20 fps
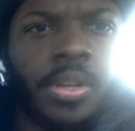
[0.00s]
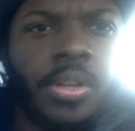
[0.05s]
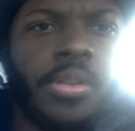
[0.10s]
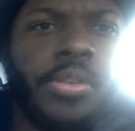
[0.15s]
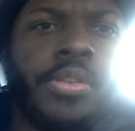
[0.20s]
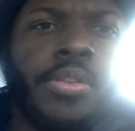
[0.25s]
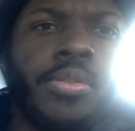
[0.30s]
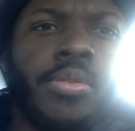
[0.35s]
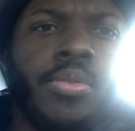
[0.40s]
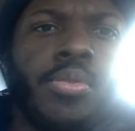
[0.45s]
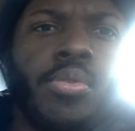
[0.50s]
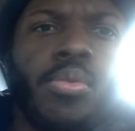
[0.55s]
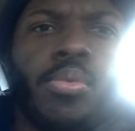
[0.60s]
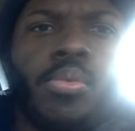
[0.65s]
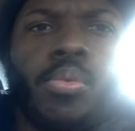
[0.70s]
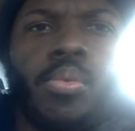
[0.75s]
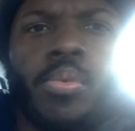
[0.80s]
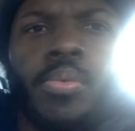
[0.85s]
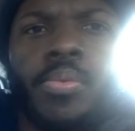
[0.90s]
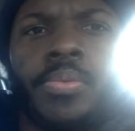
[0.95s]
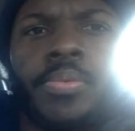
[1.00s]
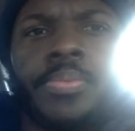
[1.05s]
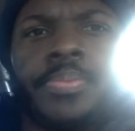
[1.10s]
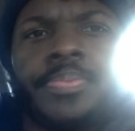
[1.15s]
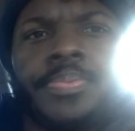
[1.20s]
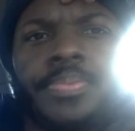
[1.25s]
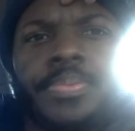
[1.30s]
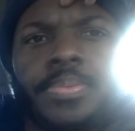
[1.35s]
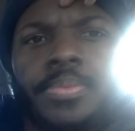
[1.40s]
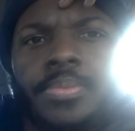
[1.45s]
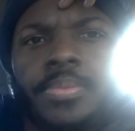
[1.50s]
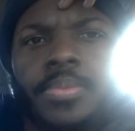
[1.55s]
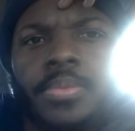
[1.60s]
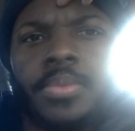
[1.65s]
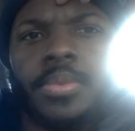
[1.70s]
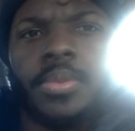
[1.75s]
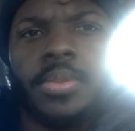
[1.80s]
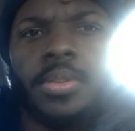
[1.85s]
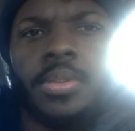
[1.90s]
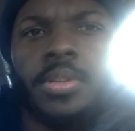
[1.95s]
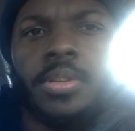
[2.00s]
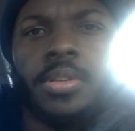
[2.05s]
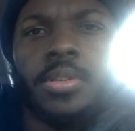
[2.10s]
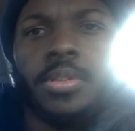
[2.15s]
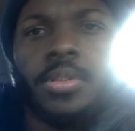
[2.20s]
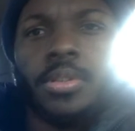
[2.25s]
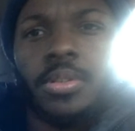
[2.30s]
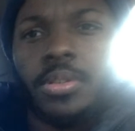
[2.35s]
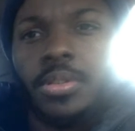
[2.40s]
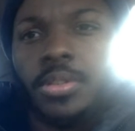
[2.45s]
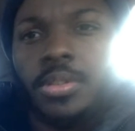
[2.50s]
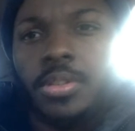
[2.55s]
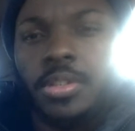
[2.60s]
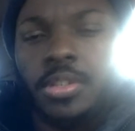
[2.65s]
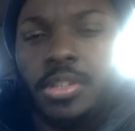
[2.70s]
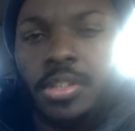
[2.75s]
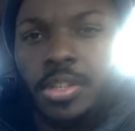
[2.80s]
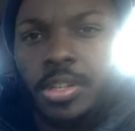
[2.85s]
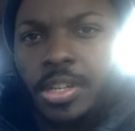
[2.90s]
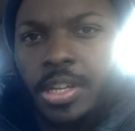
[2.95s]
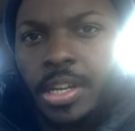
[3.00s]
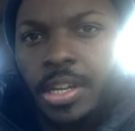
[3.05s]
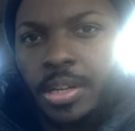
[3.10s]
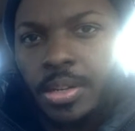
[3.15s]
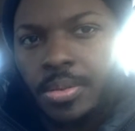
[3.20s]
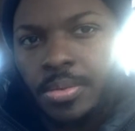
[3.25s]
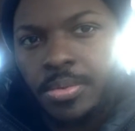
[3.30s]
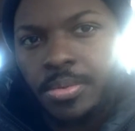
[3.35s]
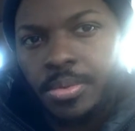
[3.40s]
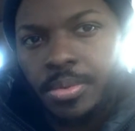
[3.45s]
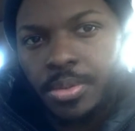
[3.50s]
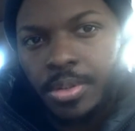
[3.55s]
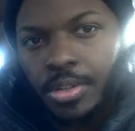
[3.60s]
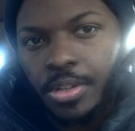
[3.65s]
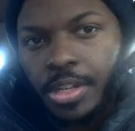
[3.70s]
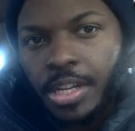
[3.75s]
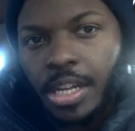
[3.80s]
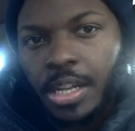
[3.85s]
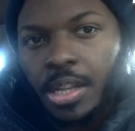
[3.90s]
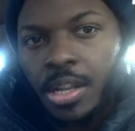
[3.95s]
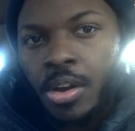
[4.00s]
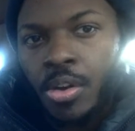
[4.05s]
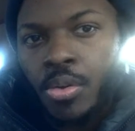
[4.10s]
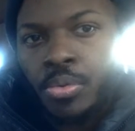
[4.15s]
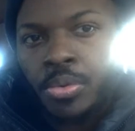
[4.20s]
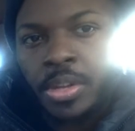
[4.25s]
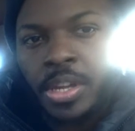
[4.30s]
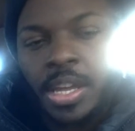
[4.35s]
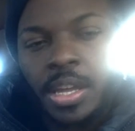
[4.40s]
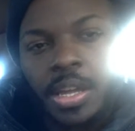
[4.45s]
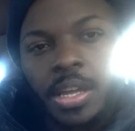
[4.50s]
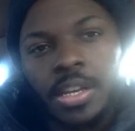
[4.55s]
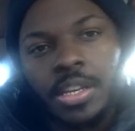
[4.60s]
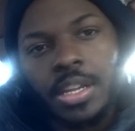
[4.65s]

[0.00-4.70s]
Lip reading: You get lonely.